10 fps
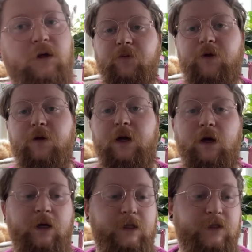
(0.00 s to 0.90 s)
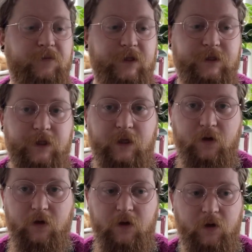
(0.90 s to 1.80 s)
So yeah, I ended up knitting
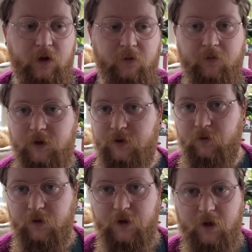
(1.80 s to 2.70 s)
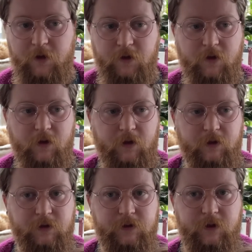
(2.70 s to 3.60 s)
it a much smaller size,
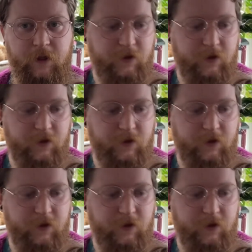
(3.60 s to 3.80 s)
and I